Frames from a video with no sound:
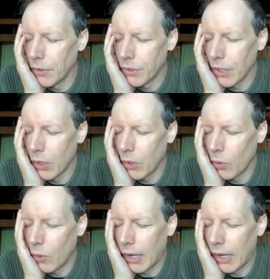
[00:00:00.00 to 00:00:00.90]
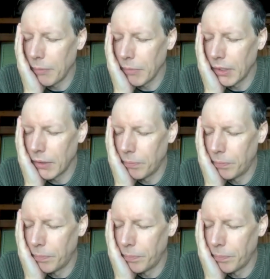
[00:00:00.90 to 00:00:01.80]
So I'm going to
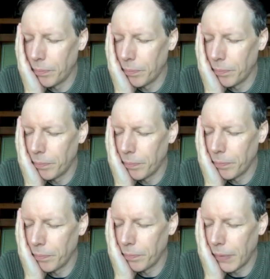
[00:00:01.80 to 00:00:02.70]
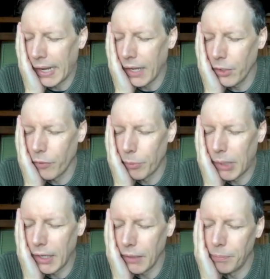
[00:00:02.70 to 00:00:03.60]
hand over
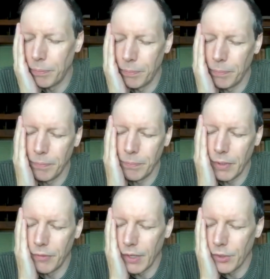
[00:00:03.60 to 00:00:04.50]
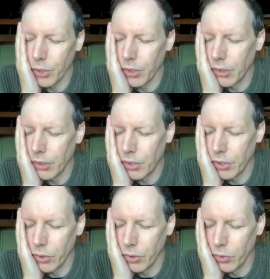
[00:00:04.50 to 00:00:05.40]
my invention
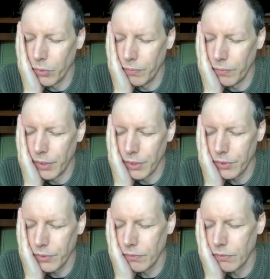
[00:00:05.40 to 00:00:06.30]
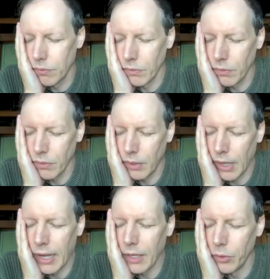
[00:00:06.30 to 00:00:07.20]
to this
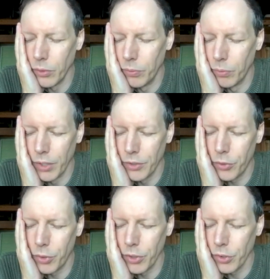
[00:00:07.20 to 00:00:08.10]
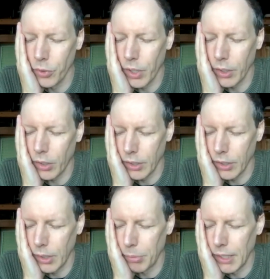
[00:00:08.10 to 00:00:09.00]
guy who runs a traditional credit card
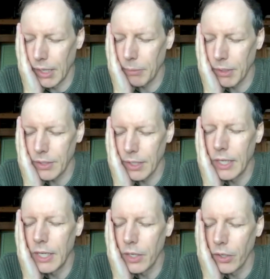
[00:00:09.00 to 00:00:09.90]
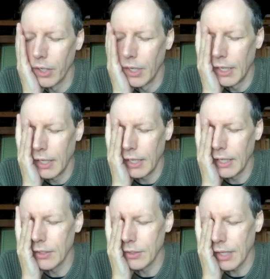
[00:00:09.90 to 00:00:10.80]
company. And I'm going to say, here
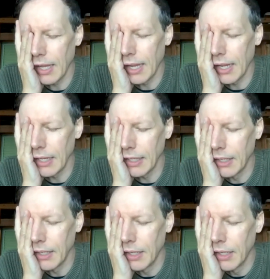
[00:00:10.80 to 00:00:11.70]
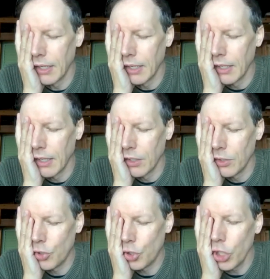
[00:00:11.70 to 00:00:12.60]
is a
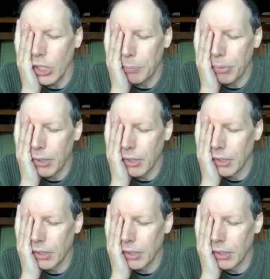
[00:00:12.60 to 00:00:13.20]
cheap